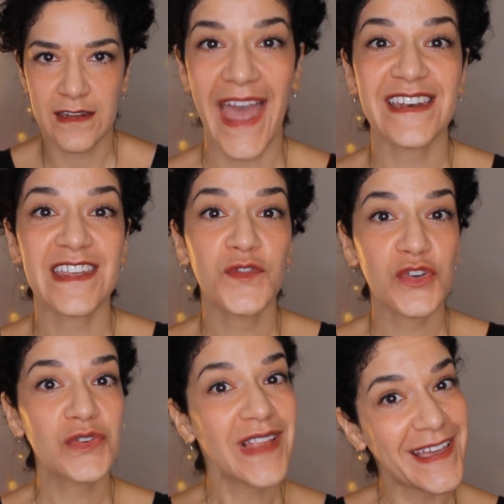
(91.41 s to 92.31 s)
And if
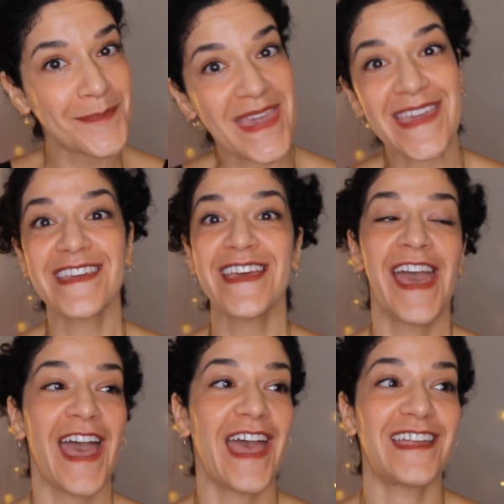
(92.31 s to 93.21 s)
you're like me
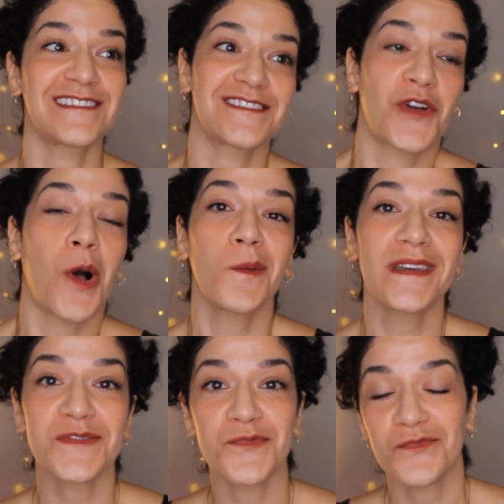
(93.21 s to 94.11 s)
and
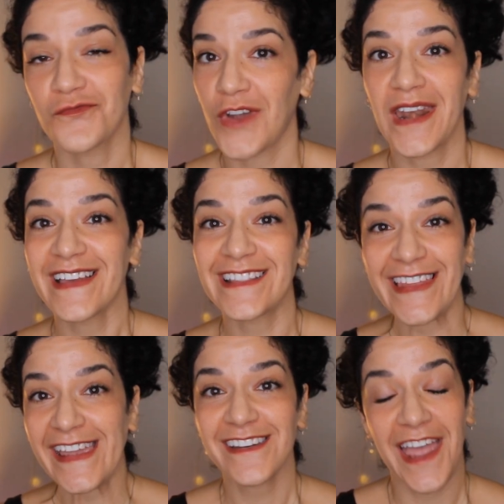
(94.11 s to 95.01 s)
always running
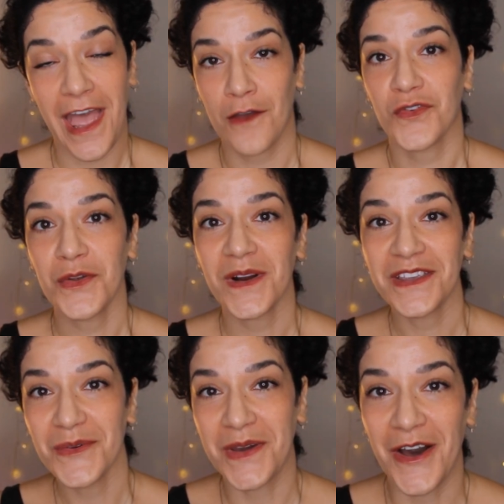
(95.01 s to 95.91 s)
late everywhere
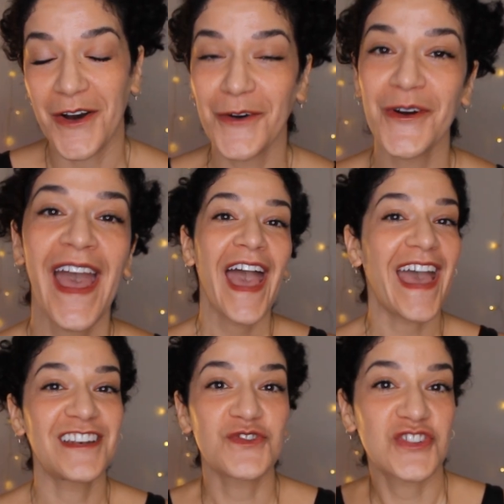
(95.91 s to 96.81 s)
you go
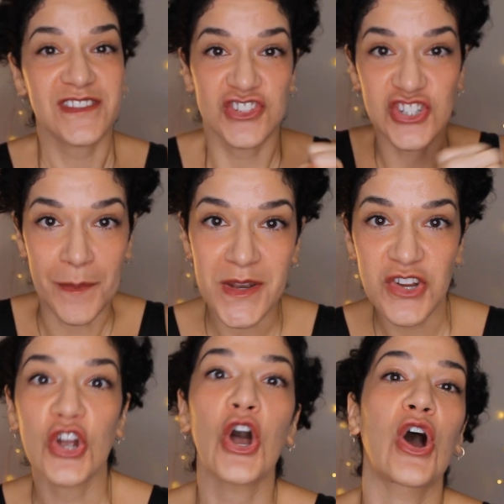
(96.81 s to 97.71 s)
and you just jump in
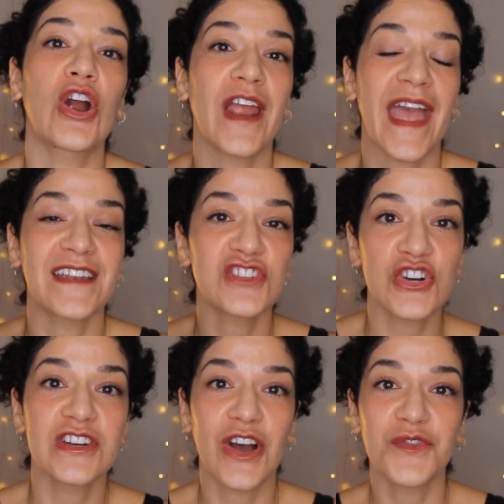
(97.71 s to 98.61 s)
your car and
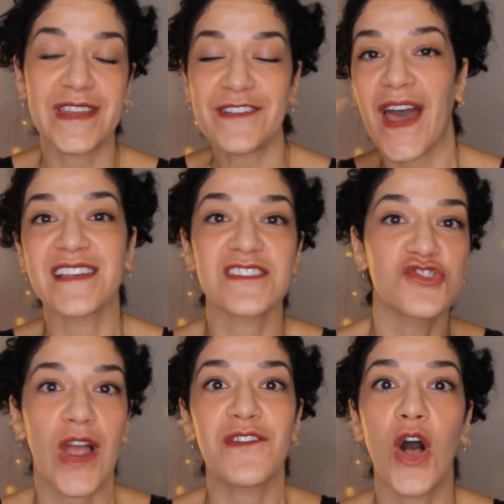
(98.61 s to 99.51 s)
turn it on really fast and
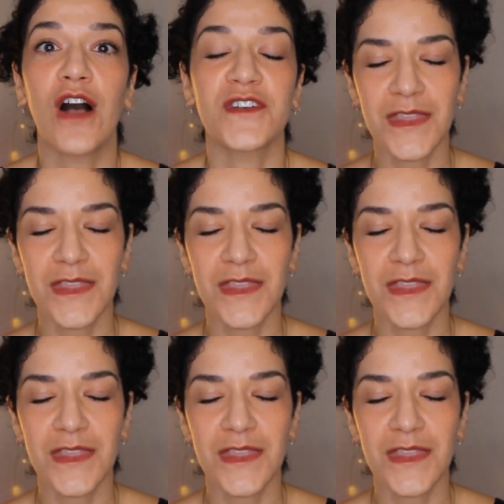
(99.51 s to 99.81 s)
drive off,